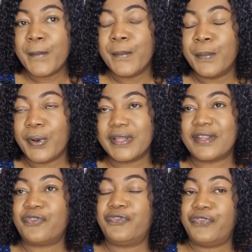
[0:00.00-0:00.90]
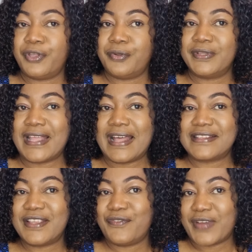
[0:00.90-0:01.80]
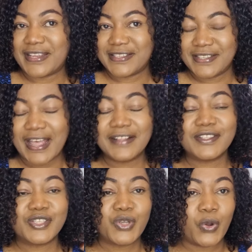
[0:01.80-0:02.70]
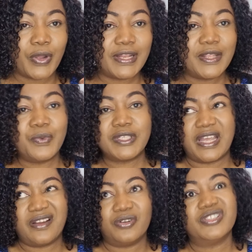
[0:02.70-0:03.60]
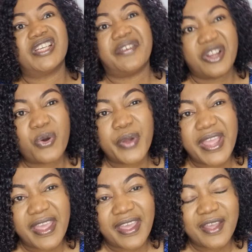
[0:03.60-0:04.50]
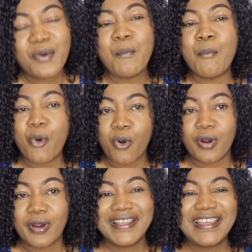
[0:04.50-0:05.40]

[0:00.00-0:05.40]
but they feel that if I style this coily, which I call Jericho hair, more,